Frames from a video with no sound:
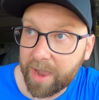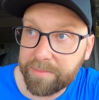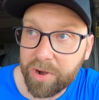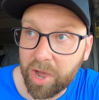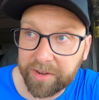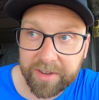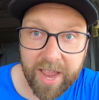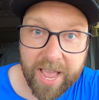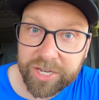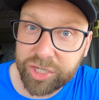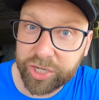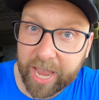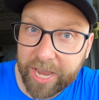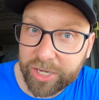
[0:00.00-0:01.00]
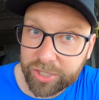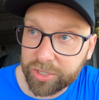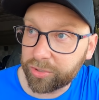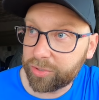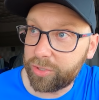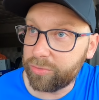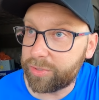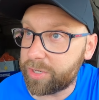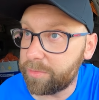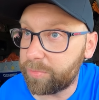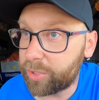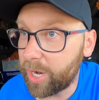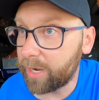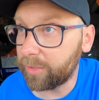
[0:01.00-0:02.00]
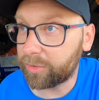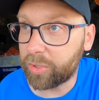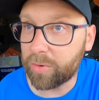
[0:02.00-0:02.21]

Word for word: I'm not an educational YouTube channel.